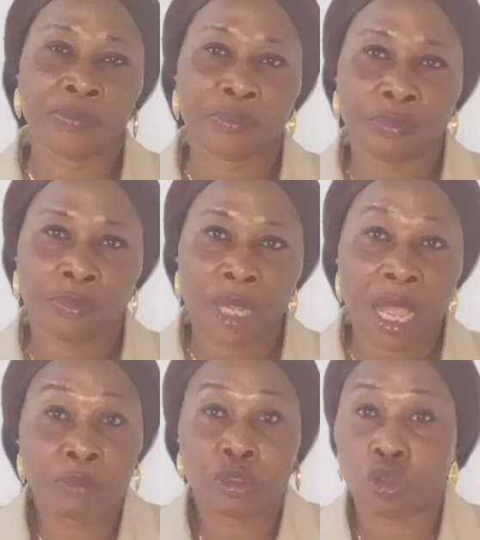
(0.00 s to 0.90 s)
I'm
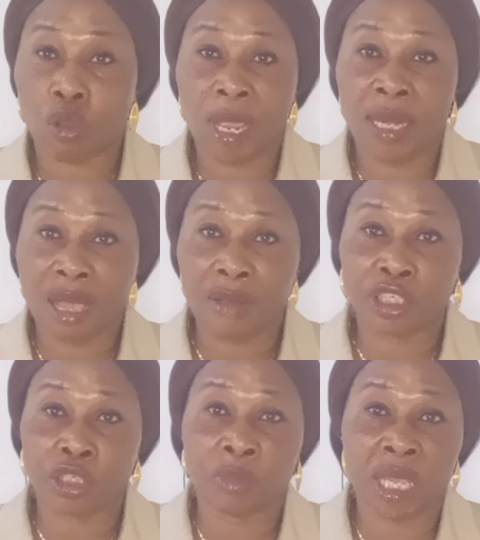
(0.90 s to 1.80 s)
sure by now she
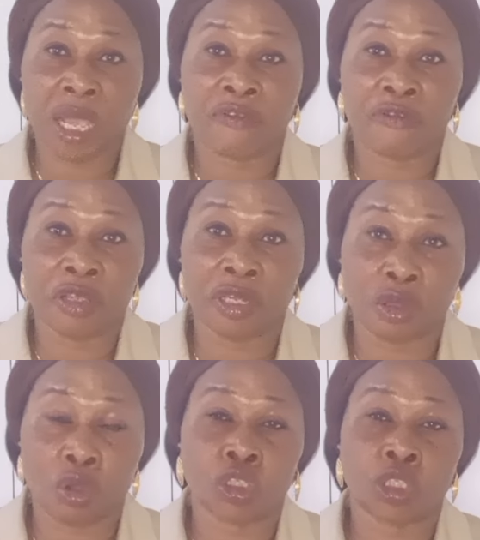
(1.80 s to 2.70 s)
may have felt, or
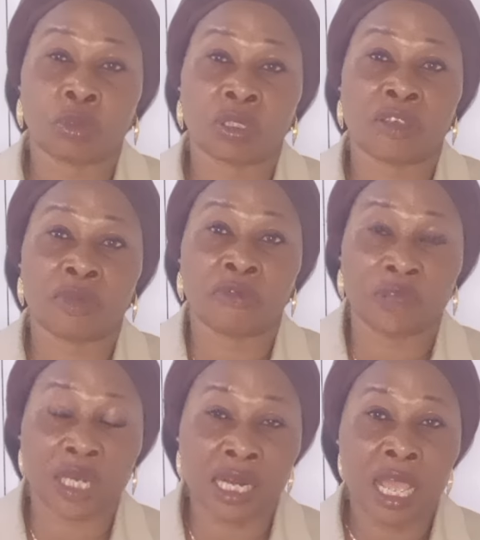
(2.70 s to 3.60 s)
she must have been
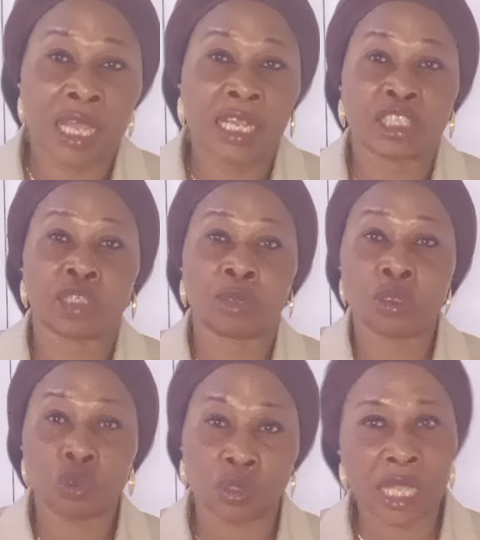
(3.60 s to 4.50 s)
feeling that she's been used
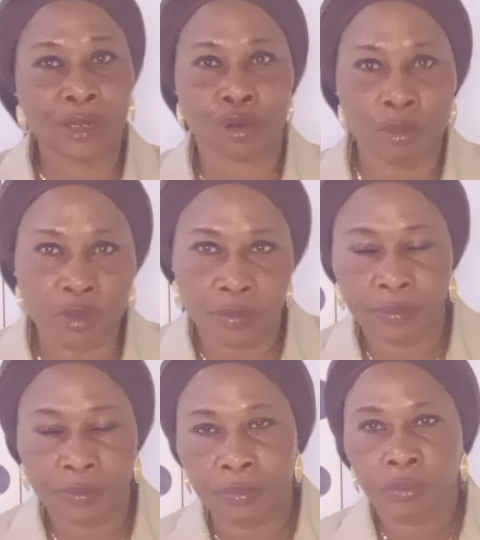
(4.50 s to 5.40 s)
and dumped.
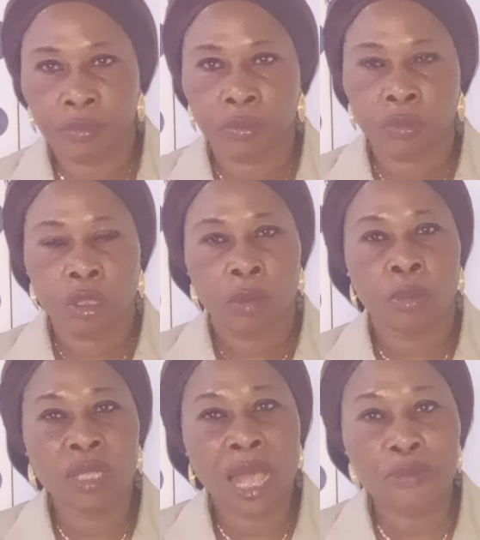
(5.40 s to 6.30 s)
But
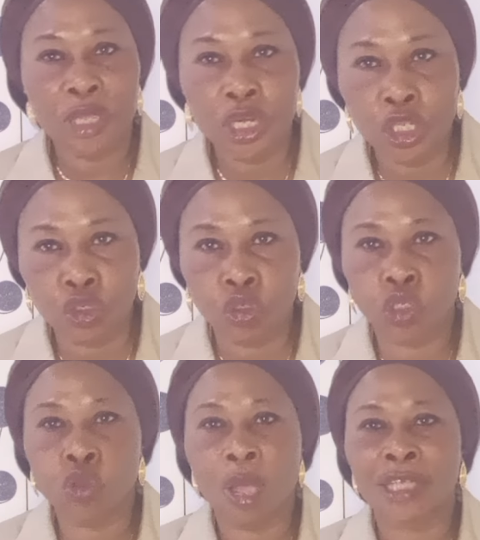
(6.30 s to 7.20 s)
Abby initial, did you
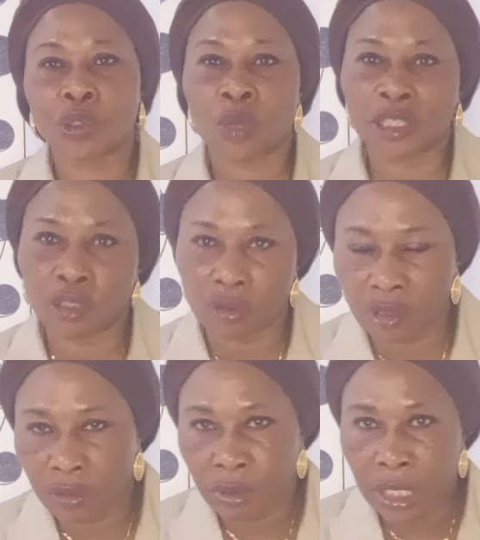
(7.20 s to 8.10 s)
ask questions?
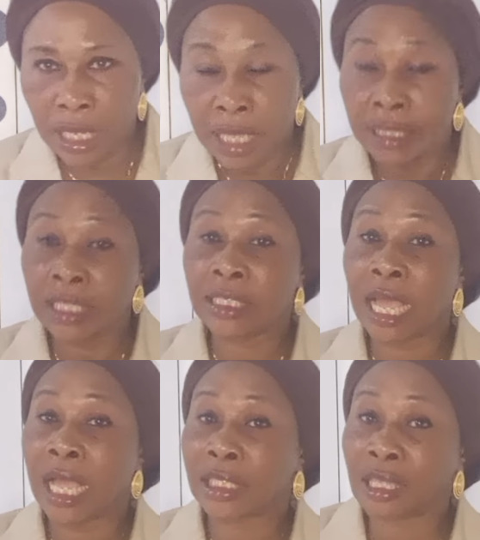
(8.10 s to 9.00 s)
This guy has
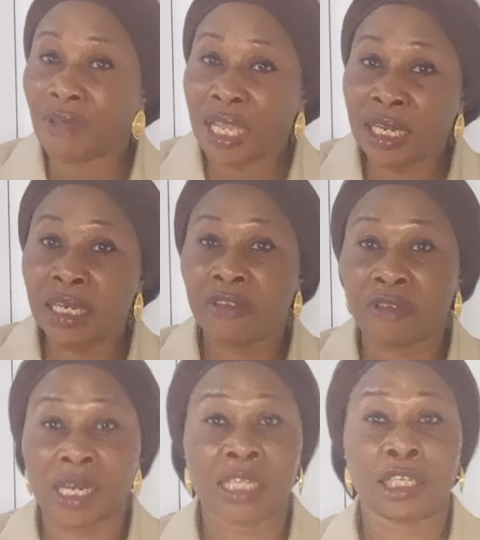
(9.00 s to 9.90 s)
never hidden the fact that
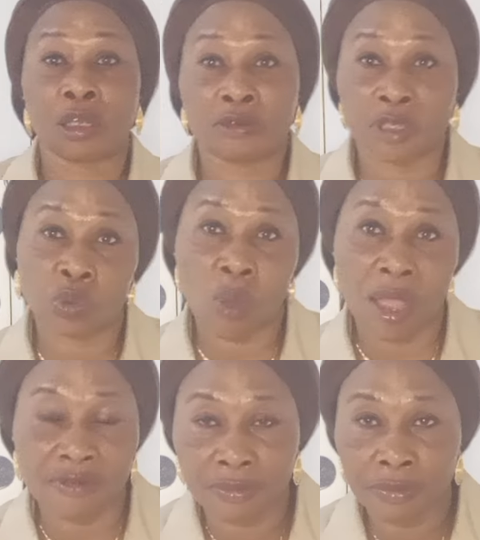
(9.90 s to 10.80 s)
he loves his wife.
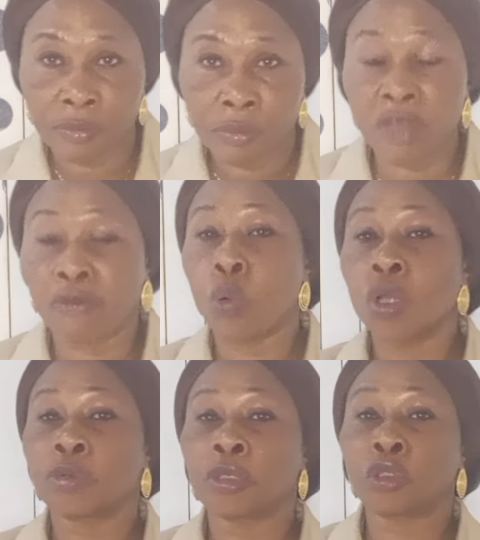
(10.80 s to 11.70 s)
They've always
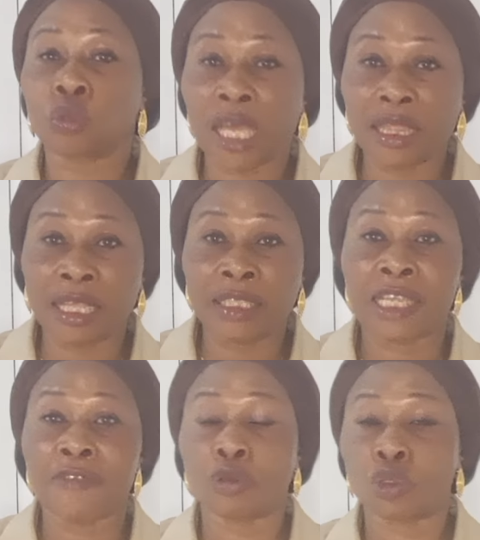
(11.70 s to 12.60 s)
been together, taking
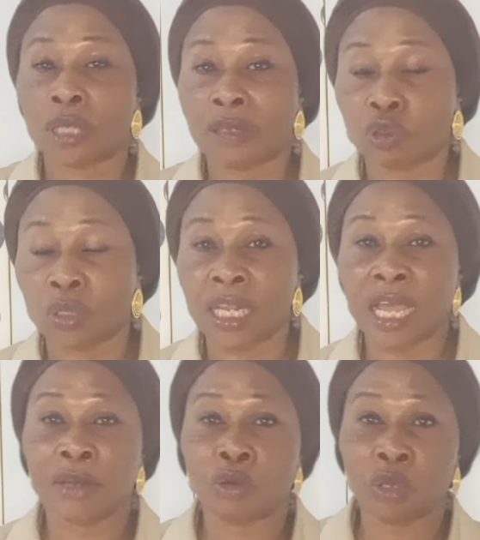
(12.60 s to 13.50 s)
photographs together and
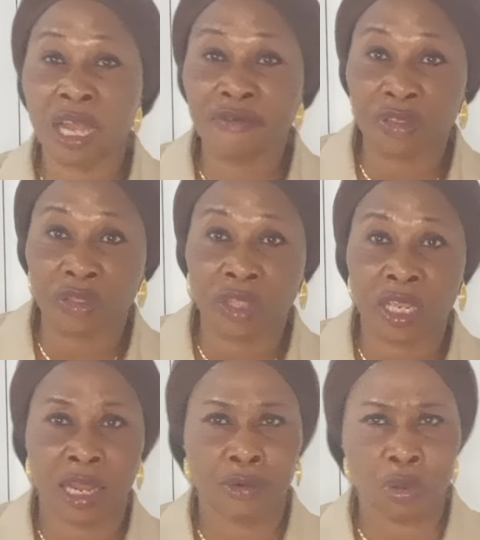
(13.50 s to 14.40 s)
doing everything and
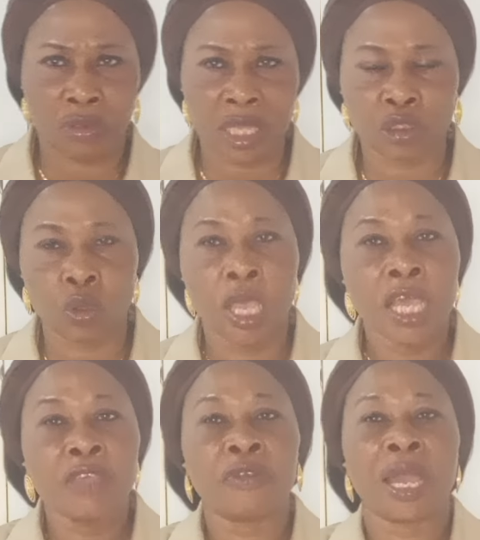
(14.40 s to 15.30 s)
all that. So if he
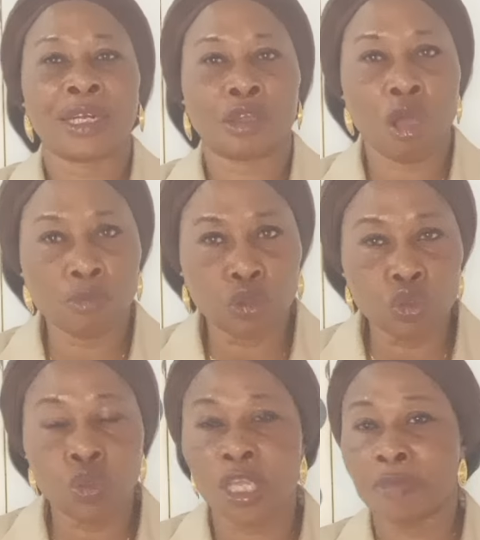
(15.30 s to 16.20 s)
had come to you,
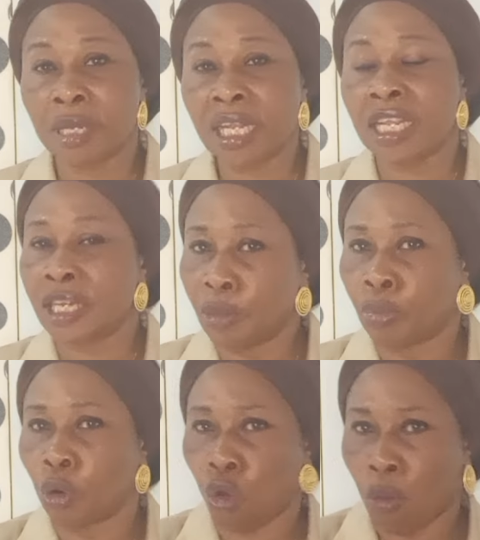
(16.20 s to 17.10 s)
immediately they broke
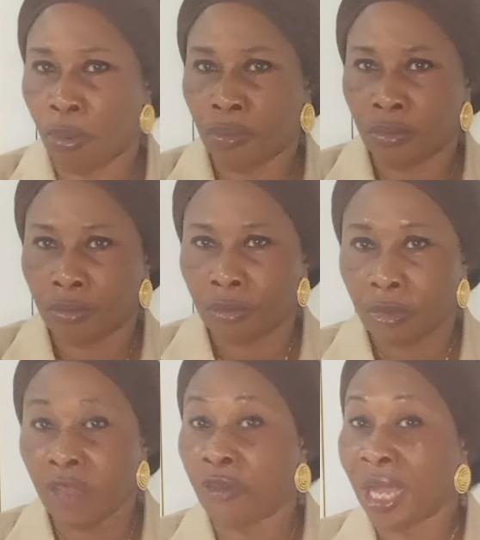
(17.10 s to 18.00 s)
up. If he
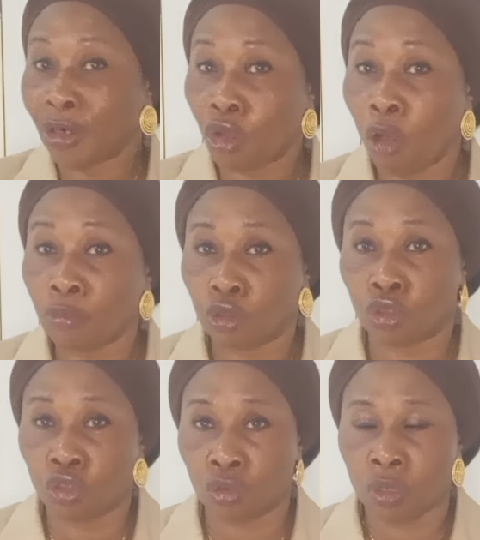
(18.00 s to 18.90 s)
had come to
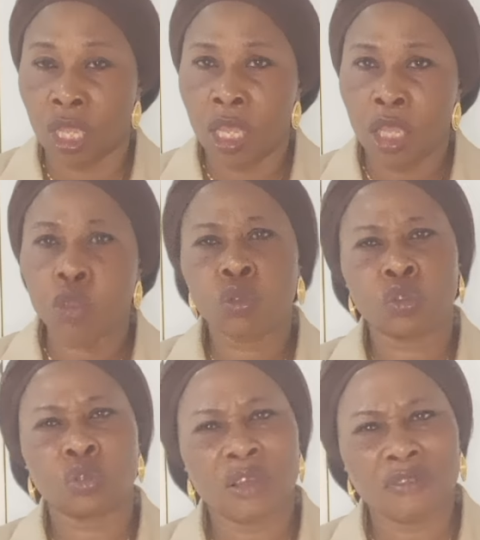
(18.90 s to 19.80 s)
you, you should have
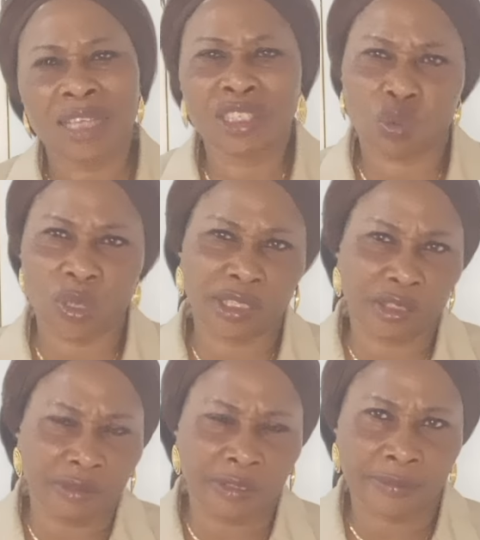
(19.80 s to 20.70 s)
asked
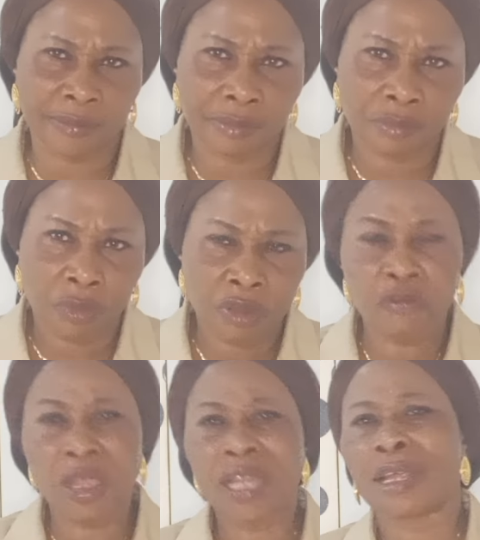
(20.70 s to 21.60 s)
questions.
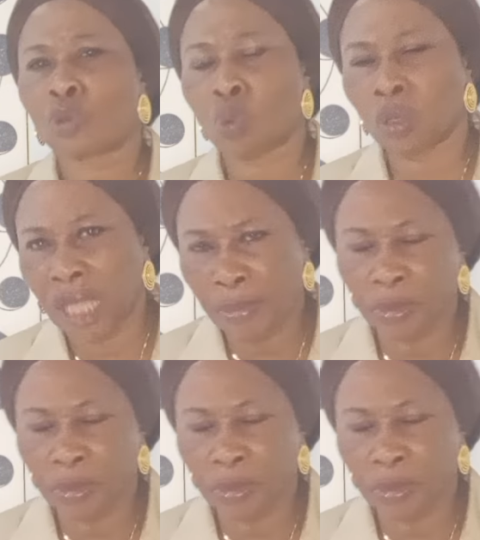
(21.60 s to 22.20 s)
Find out what happened.